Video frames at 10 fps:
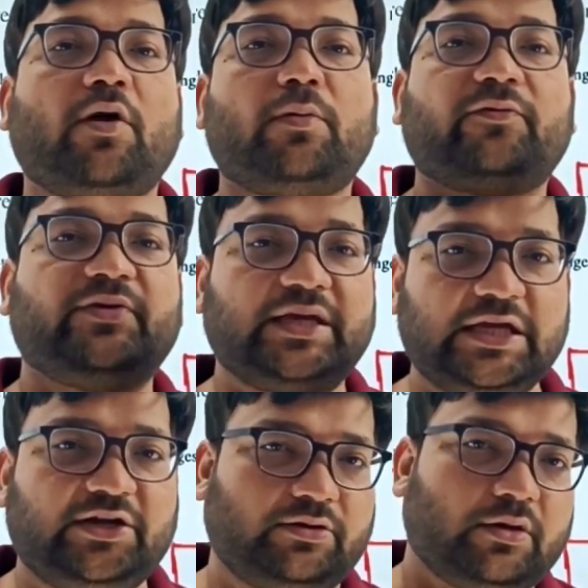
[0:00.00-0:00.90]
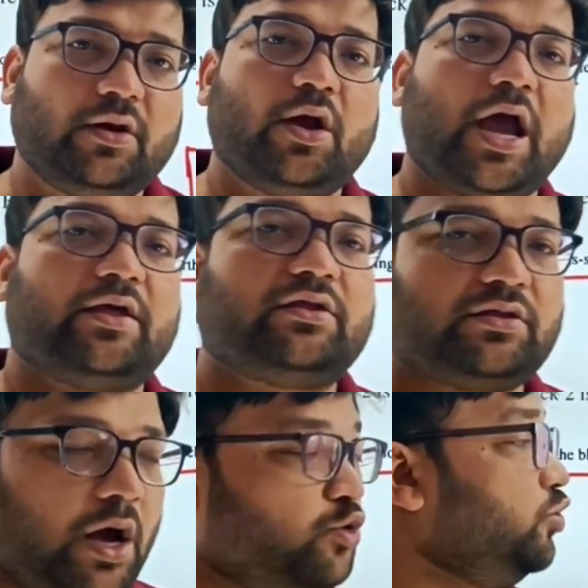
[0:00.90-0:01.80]
form of heat,
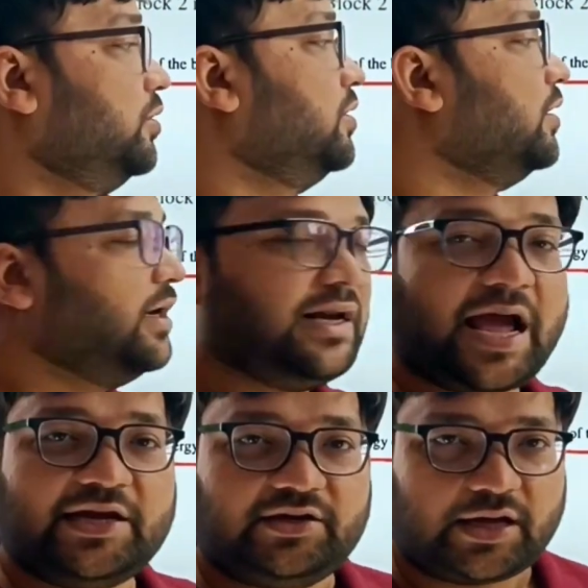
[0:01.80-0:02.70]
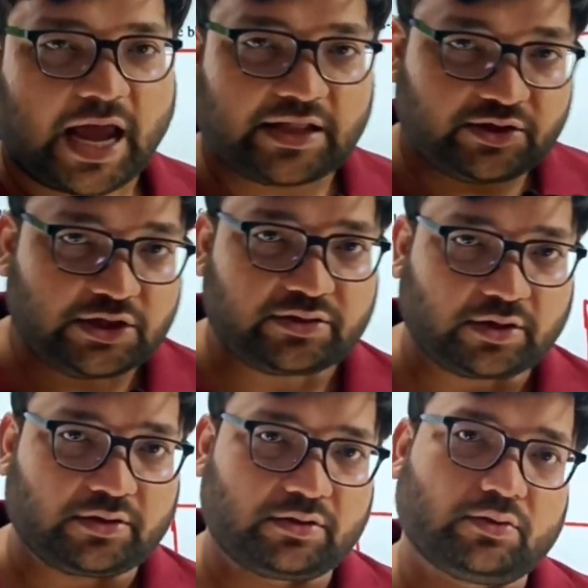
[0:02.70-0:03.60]
sound, light, and these
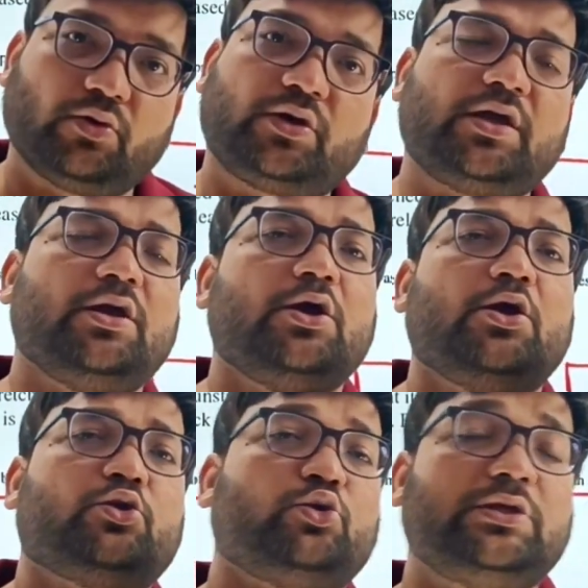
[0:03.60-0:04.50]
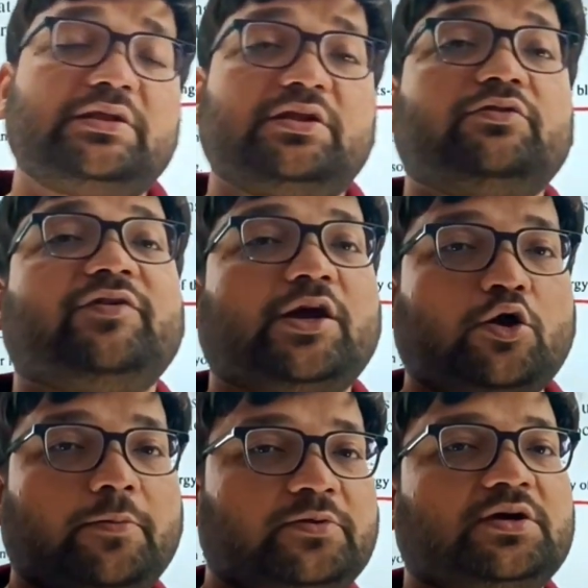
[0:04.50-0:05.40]
things. So these things we
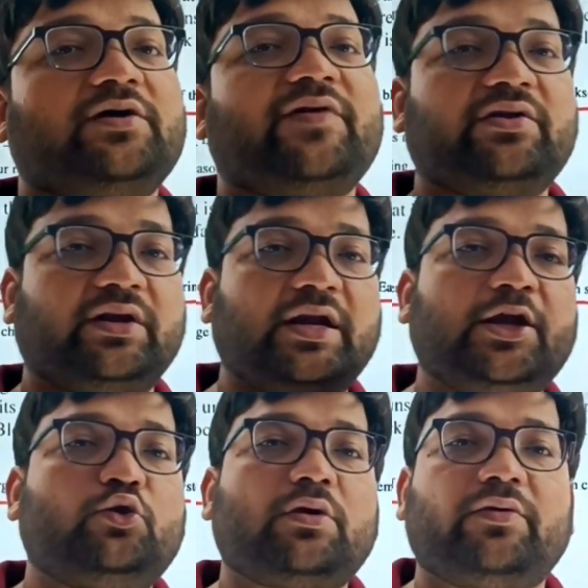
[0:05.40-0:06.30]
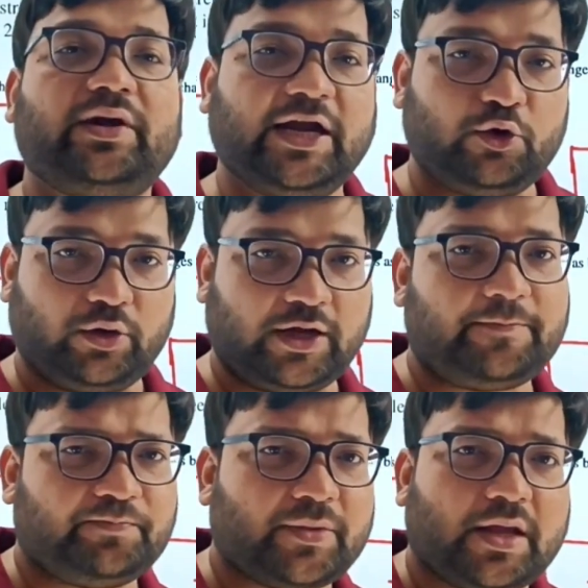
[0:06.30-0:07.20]
can observe and relate to our day-to-day